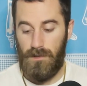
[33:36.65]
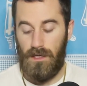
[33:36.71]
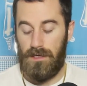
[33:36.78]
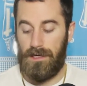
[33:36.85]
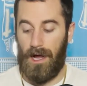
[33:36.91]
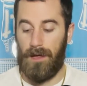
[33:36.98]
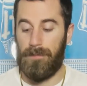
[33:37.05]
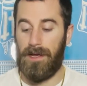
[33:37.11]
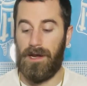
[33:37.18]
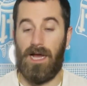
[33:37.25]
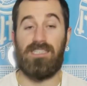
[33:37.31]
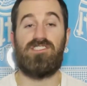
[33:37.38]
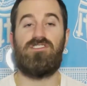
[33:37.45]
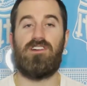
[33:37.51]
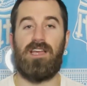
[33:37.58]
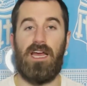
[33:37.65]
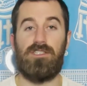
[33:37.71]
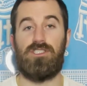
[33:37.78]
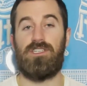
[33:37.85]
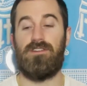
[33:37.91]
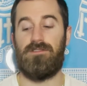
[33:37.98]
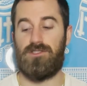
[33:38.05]
God, man, I still catch
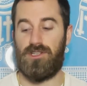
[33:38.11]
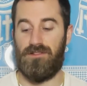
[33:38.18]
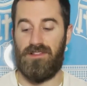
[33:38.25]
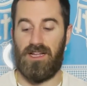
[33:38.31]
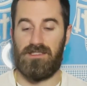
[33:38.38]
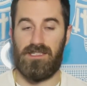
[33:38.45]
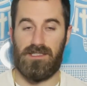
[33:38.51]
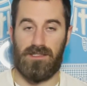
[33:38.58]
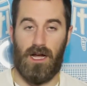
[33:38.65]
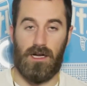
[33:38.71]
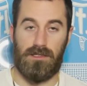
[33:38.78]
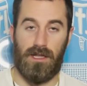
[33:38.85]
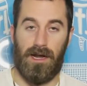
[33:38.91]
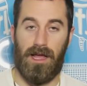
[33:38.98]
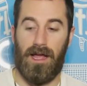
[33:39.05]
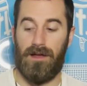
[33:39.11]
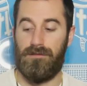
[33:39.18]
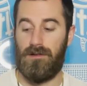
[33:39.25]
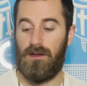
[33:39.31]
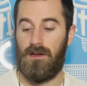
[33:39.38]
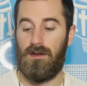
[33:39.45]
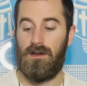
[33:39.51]
shit for that TikTok that I have,
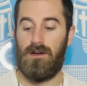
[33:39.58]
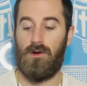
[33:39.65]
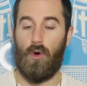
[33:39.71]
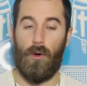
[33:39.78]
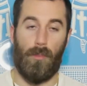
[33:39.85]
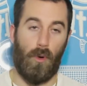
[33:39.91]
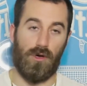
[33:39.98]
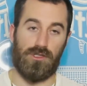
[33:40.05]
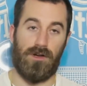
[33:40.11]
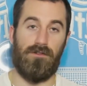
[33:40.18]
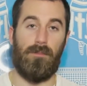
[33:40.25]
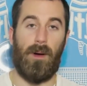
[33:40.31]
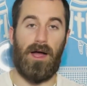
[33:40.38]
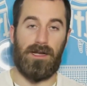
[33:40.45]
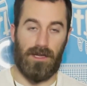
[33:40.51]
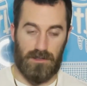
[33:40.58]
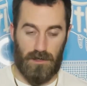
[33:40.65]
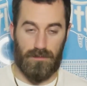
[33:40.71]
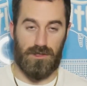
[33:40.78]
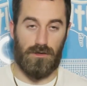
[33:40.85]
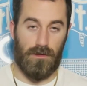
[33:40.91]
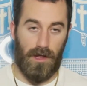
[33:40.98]
or portion of a podcast
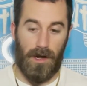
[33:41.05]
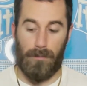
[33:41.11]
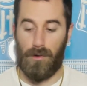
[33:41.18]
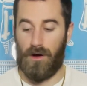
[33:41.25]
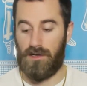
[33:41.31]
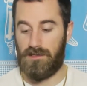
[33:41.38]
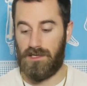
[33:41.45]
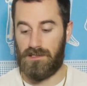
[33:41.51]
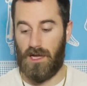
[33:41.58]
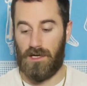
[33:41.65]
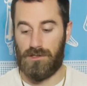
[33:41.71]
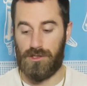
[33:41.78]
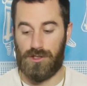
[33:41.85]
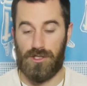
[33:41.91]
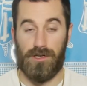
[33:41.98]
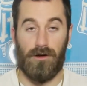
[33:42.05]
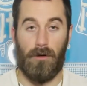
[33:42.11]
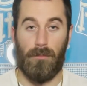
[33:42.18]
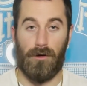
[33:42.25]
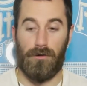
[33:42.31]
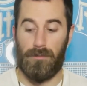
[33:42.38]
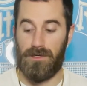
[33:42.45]
episode that I put on TikTok just shitting on
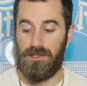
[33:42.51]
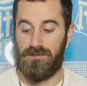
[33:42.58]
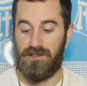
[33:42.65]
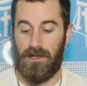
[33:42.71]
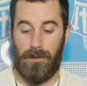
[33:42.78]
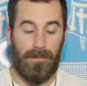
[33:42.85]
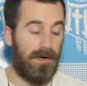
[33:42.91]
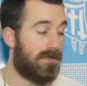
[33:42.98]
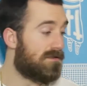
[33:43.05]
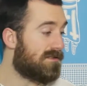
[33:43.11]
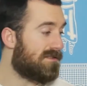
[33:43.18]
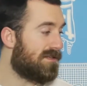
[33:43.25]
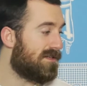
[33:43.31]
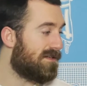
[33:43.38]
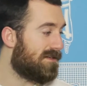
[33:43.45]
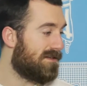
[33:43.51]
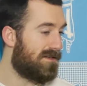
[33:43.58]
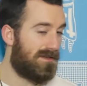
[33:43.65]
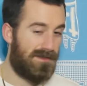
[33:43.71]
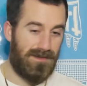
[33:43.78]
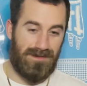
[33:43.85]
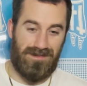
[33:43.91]
Myrtle Beach for 10 minutes.
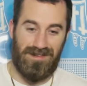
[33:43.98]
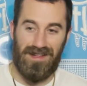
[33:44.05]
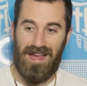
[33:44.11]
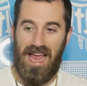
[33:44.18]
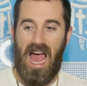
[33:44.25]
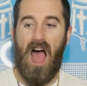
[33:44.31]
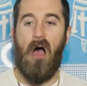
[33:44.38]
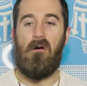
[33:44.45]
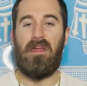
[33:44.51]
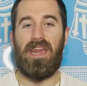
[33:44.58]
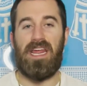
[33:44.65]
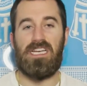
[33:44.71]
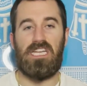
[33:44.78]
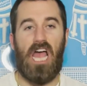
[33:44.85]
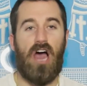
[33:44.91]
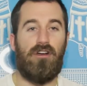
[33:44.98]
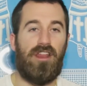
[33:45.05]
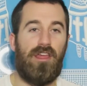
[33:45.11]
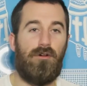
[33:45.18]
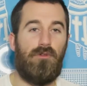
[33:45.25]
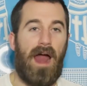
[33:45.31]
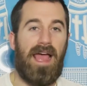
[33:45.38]
Oh, he didn't go to
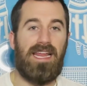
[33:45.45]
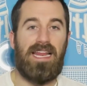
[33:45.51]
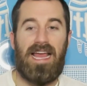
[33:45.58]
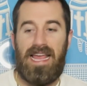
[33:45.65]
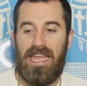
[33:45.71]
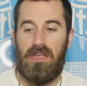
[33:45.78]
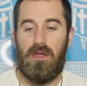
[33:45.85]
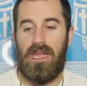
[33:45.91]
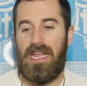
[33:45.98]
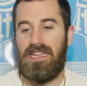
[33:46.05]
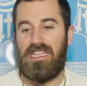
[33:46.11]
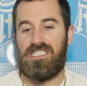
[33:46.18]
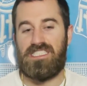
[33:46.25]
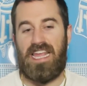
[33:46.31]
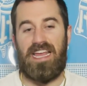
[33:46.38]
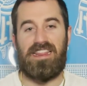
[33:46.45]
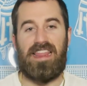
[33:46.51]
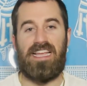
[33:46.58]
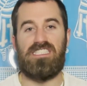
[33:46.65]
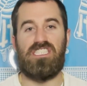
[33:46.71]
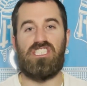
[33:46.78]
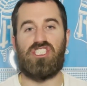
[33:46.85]
the right. This kid
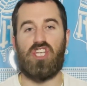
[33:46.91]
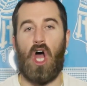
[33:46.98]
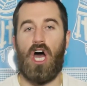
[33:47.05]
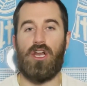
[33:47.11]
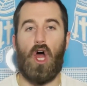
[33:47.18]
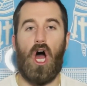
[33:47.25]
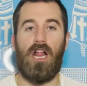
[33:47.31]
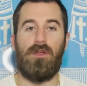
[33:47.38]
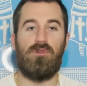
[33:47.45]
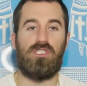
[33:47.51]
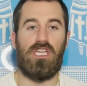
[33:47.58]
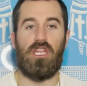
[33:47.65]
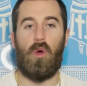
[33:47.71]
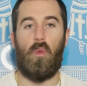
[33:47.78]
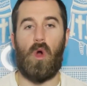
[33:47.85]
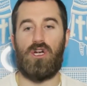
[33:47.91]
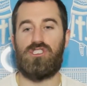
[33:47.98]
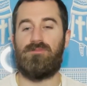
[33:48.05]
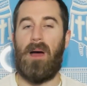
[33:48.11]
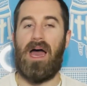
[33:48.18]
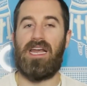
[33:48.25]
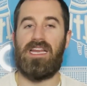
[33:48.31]
thinks he saw it all. He was in the worst
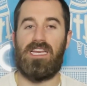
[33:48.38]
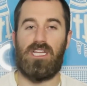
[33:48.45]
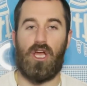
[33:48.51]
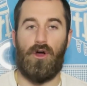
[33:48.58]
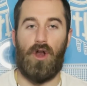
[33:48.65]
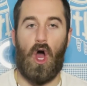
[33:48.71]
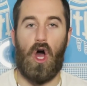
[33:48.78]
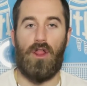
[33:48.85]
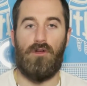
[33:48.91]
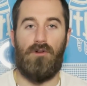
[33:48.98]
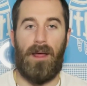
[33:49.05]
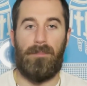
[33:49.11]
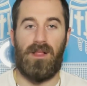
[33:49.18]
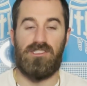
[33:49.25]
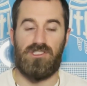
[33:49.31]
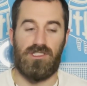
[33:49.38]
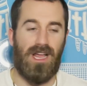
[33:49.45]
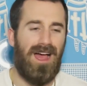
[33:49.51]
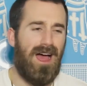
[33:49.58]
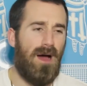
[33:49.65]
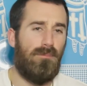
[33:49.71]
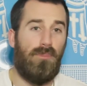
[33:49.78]
spot. He didn't go to all the right places.
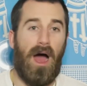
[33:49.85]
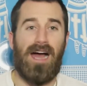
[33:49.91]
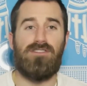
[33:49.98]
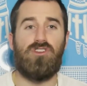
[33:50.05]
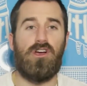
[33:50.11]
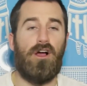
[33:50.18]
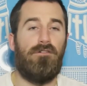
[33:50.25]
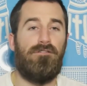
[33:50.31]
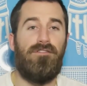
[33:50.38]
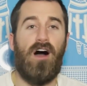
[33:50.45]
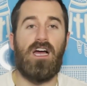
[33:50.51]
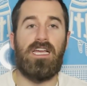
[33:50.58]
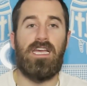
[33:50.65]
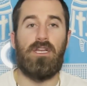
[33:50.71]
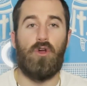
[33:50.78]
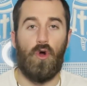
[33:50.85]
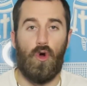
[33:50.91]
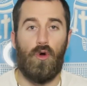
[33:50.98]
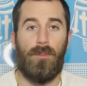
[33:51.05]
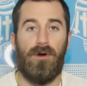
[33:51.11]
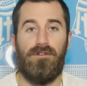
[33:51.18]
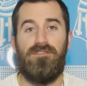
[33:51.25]
I took a fucking
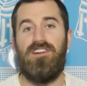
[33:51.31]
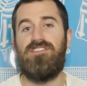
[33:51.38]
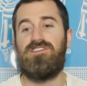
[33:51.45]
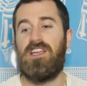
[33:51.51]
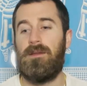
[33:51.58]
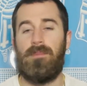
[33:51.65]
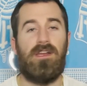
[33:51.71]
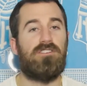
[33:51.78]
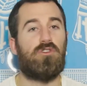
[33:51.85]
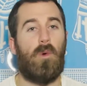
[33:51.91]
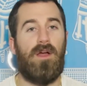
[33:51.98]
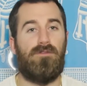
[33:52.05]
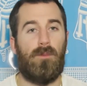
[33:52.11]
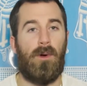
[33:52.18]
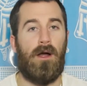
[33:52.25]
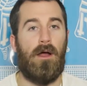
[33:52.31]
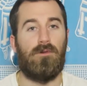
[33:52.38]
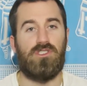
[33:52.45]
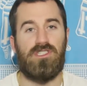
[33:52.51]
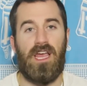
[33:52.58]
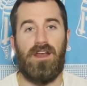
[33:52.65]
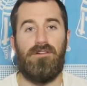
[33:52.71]
Uber 15 minutes away from where I was
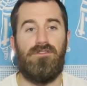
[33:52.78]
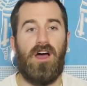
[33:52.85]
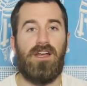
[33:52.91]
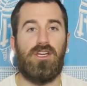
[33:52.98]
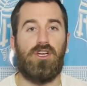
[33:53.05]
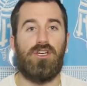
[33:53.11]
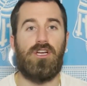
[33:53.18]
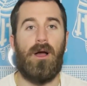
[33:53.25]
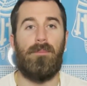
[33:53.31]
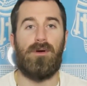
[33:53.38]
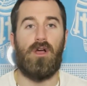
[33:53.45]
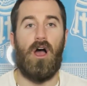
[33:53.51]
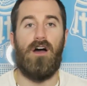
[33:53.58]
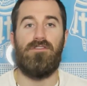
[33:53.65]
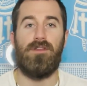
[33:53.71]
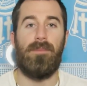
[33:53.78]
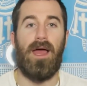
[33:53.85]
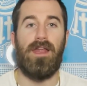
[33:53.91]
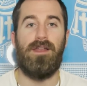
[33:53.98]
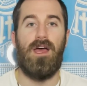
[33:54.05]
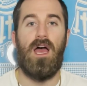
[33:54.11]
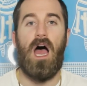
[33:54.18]
staying to find a good cup of coffee,
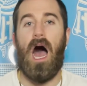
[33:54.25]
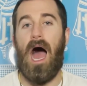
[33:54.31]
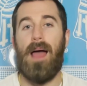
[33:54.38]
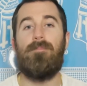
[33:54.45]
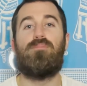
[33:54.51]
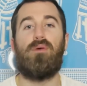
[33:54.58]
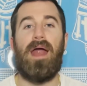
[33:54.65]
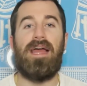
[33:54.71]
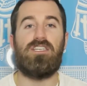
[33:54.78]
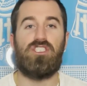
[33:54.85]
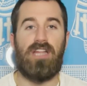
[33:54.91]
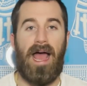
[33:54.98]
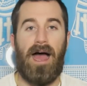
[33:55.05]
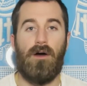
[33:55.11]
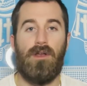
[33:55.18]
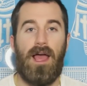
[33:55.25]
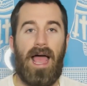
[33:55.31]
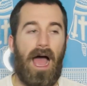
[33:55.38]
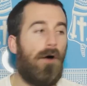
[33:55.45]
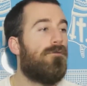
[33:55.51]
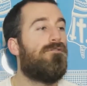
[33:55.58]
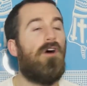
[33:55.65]
man. I branched out.
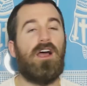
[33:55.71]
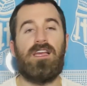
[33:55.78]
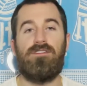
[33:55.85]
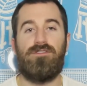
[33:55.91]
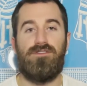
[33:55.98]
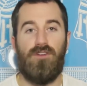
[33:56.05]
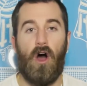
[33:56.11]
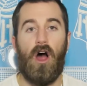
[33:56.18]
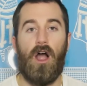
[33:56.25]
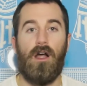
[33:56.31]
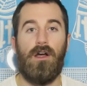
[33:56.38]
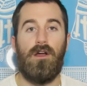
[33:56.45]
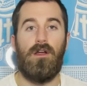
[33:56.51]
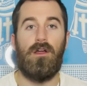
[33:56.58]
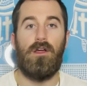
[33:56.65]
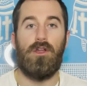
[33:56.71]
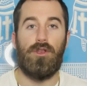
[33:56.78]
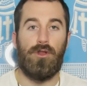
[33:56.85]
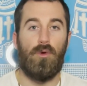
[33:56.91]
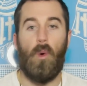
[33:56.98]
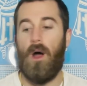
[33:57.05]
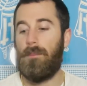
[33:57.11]
How fucking far do
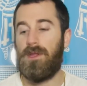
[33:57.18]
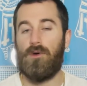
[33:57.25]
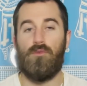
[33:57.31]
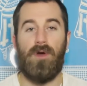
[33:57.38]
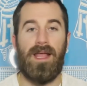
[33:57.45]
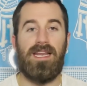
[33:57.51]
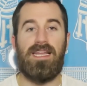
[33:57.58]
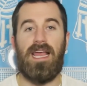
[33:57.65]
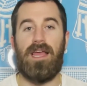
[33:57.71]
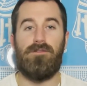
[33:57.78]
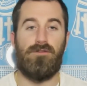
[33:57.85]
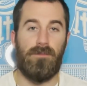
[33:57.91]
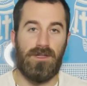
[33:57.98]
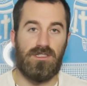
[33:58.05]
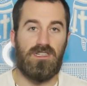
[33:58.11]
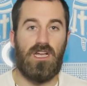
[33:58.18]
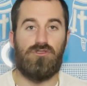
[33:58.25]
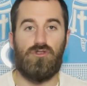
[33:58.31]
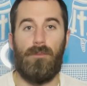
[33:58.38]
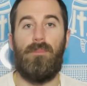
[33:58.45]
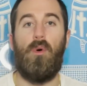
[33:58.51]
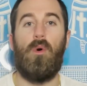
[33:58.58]
you want me to radiate from the
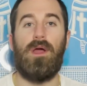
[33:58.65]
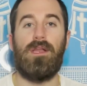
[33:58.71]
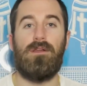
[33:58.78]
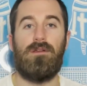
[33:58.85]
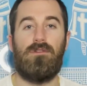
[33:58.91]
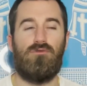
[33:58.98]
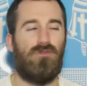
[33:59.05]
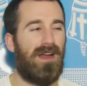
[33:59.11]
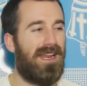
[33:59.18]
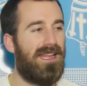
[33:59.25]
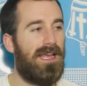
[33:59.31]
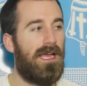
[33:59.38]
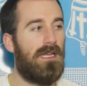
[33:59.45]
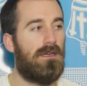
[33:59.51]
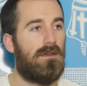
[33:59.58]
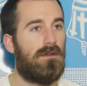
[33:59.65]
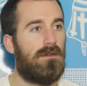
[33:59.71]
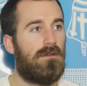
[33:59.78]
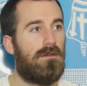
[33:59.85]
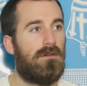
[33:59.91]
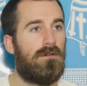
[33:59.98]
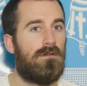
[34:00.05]
central point? Radiate?
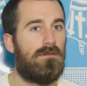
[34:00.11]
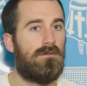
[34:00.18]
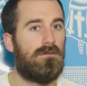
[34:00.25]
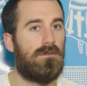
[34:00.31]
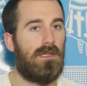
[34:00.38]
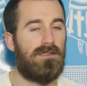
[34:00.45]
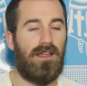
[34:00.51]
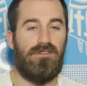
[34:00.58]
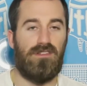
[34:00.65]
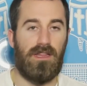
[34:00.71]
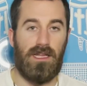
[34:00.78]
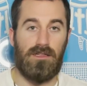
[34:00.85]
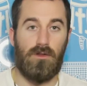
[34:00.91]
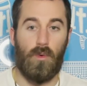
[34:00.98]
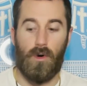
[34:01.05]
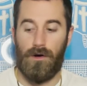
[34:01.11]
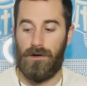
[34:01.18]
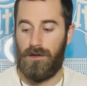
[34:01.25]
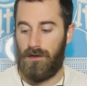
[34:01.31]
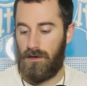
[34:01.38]
That definitely ain't the word.